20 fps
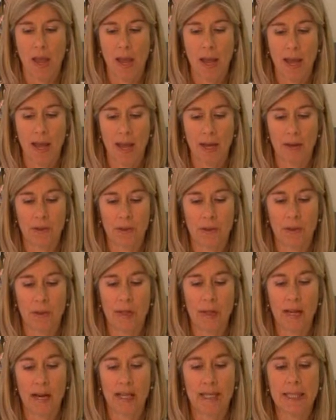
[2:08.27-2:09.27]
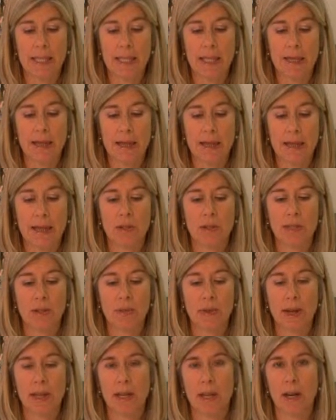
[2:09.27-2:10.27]
And the idea is
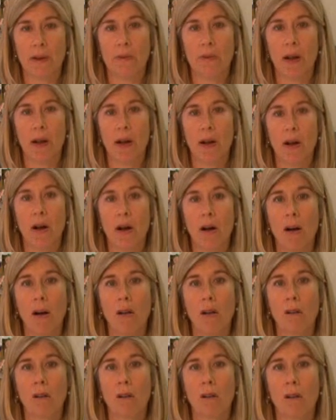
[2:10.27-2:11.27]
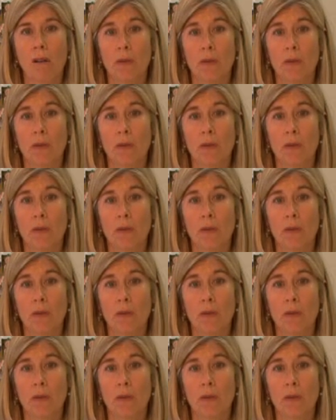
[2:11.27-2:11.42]
to identify all